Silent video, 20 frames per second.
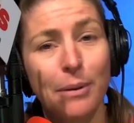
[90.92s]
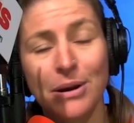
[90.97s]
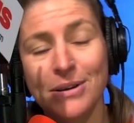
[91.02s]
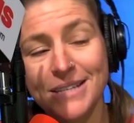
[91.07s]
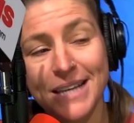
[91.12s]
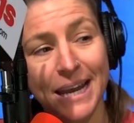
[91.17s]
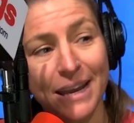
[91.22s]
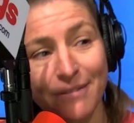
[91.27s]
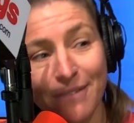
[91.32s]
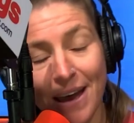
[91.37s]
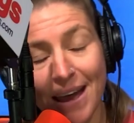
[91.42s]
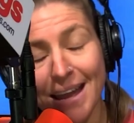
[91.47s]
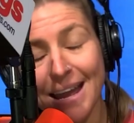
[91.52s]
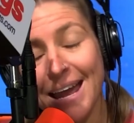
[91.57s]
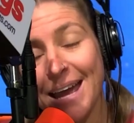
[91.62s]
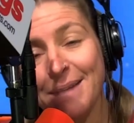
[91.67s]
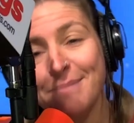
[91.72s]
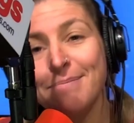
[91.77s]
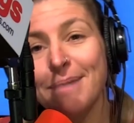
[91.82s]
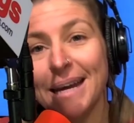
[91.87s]
was like, if I
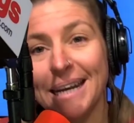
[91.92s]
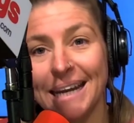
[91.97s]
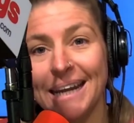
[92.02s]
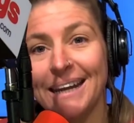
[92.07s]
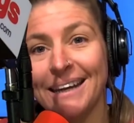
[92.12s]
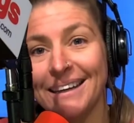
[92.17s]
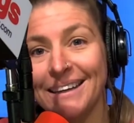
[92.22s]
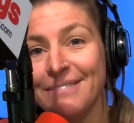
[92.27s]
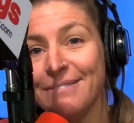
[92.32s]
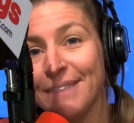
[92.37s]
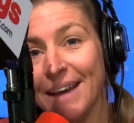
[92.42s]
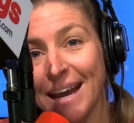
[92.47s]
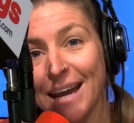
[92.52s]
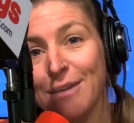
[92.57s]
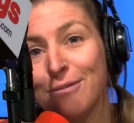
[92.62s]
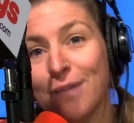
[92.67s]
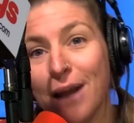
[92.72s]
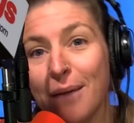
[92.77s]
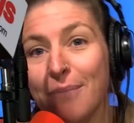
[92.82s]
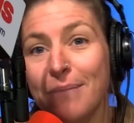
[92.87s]
had money, if I
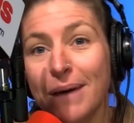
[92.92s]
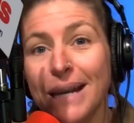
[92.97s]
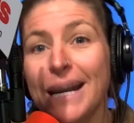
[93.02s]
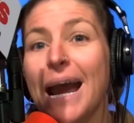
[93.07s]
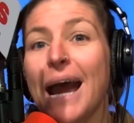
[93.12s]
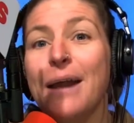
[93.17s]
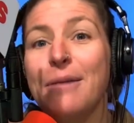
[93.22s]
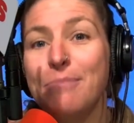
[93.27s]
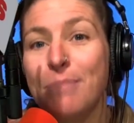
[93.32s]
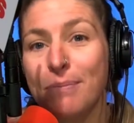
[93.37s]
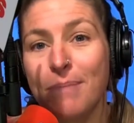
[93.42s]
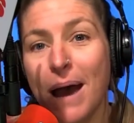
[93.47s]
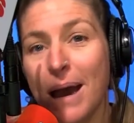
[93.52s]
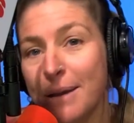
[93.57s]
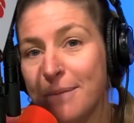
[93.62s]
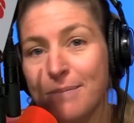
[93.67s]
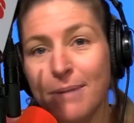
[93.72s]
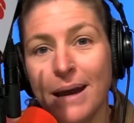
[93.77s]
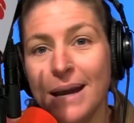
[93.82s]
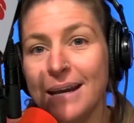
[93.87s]
had Rob money, I'd
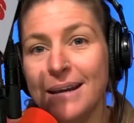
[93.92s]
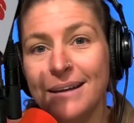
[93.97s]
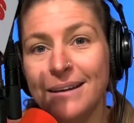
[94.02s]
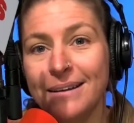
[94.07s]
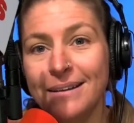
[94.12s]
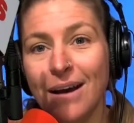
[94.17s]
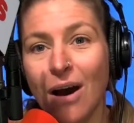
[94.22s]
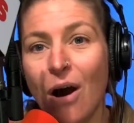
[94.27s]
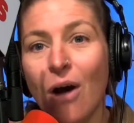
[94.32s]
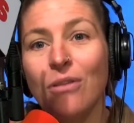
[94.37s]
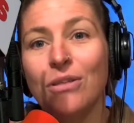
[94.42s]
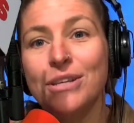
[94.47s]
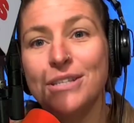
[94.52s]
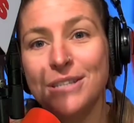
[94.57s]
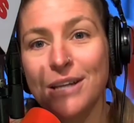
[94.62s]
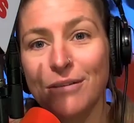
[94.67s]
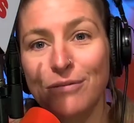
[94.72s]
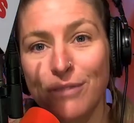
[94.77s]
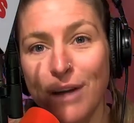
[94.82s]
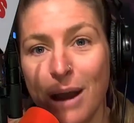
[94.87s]
I'd buy all the
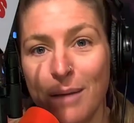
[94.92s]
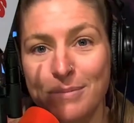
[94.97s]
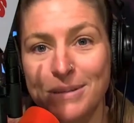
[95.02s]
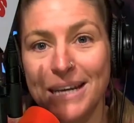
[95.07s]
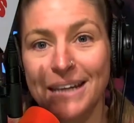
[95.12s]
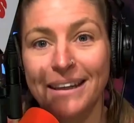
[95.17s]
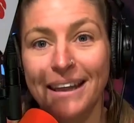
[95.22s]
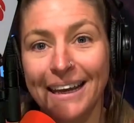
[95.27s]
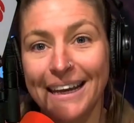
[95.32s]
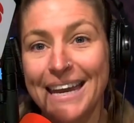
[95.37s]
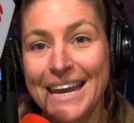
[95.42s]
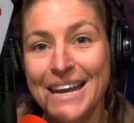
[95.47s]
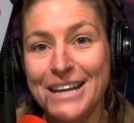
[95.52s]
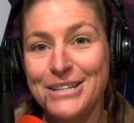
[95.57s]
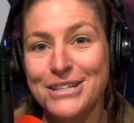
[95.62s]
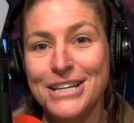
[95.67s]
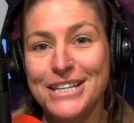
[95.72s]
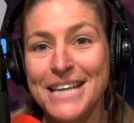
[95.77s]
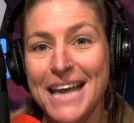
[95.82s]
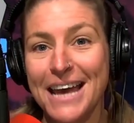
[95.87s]
stuff Rob did. Like he
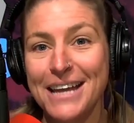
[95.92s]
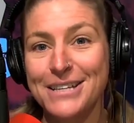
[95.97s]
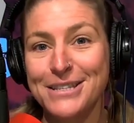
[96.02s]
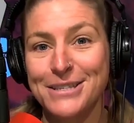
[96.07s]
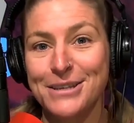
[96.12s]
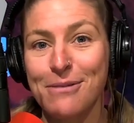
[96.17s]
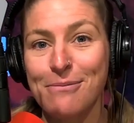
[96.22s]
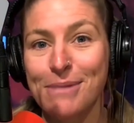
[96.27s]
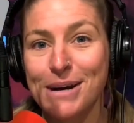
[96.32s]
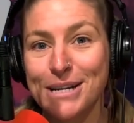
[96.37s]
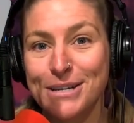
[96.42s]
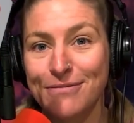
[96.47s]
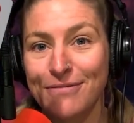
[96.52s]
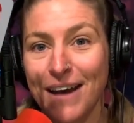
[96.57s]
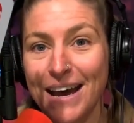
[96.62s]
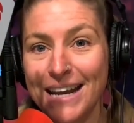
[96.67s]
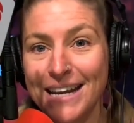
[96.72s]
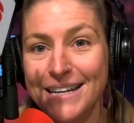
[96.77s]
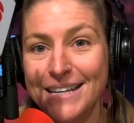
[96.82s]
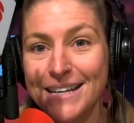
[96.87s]
just had so much
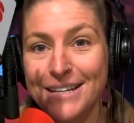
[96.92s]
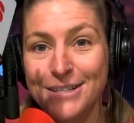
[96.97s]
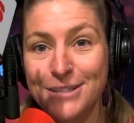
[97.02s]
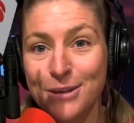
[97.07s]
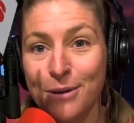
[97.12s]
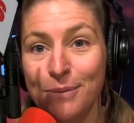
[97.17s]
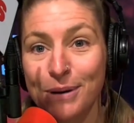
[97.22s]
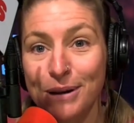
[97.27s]
fun and did so many